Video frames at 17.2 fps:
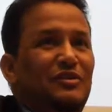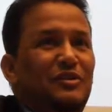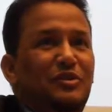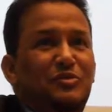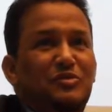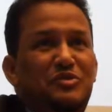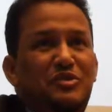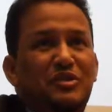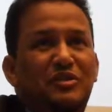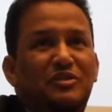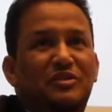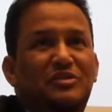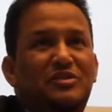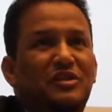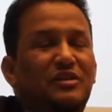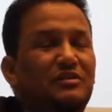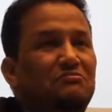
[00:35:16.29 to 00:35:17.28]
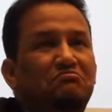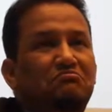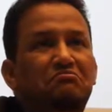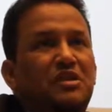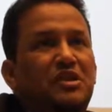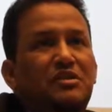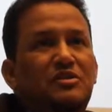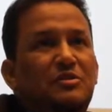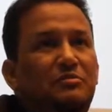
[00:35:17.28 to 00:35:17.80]
own church, and
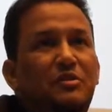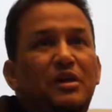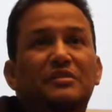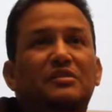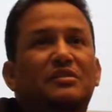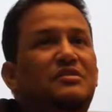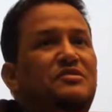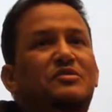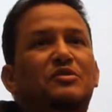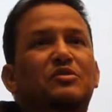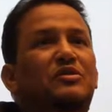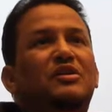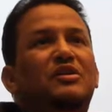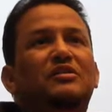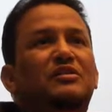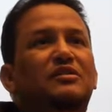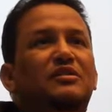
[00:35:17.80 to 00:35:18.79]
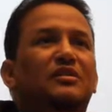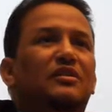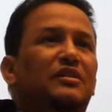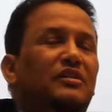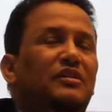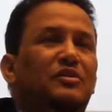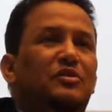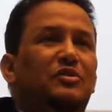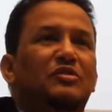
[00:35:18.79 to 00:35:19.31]
there is no, and it's
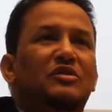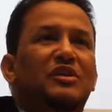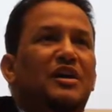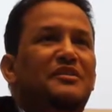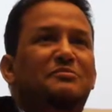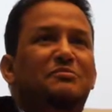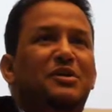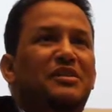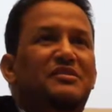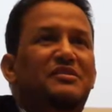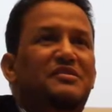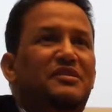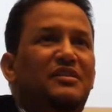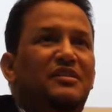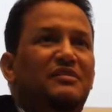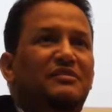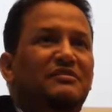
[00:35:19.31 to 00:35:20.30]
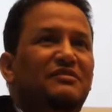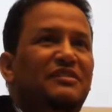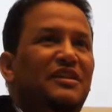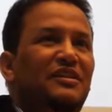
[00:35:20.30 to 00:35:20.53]
recognized by the state.